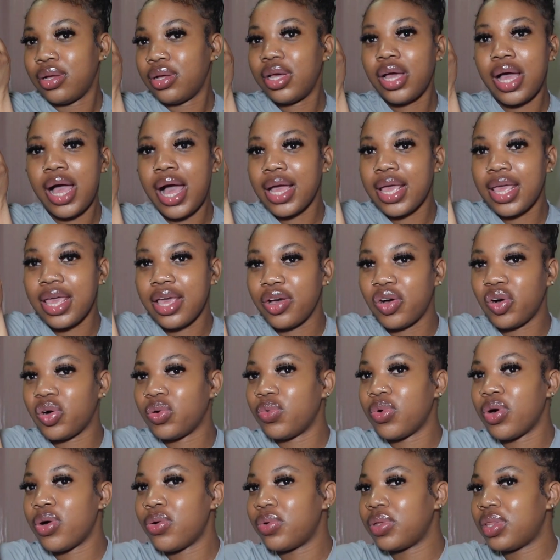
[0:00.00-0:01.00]
I can't
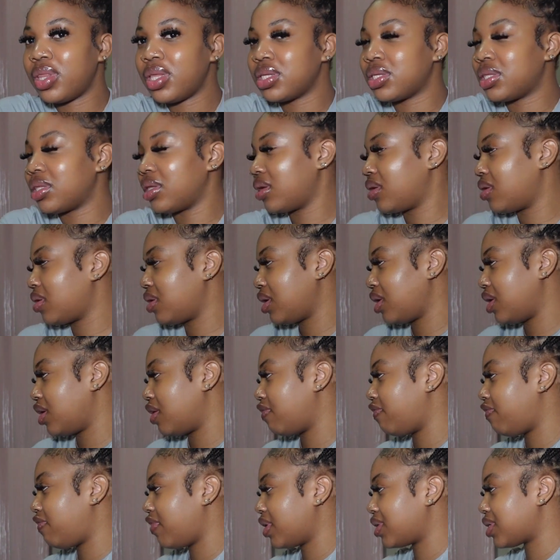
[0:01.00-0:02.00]
go wrong with this. Literally,
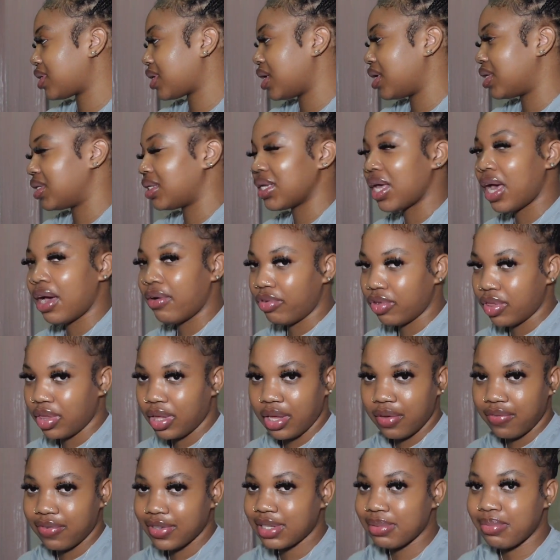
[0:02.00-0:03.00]
it fits into
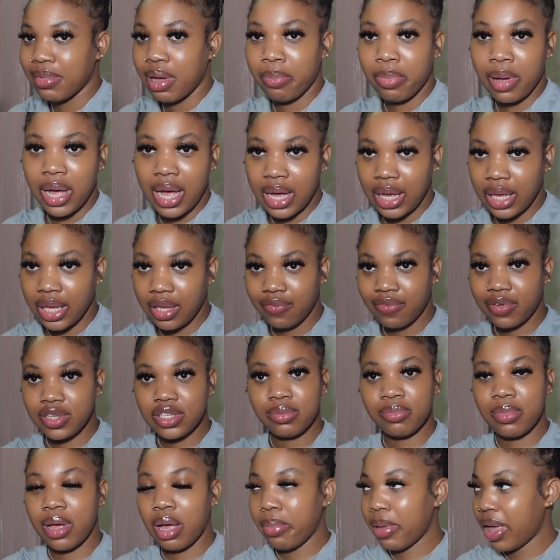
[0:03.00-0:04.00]
everything. It fits in my pocket, it
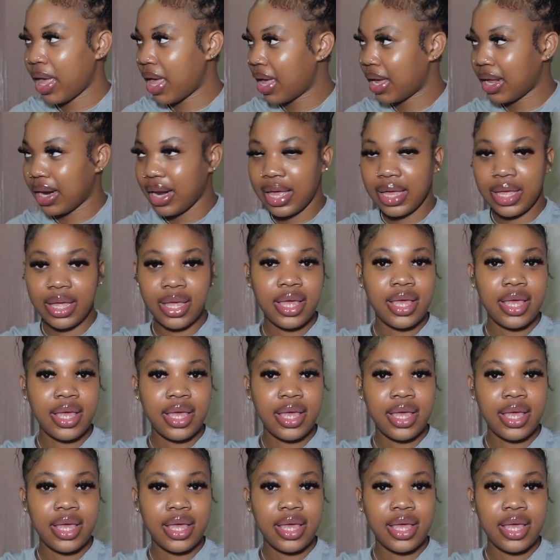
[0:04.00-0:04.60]
fits in my bag, like,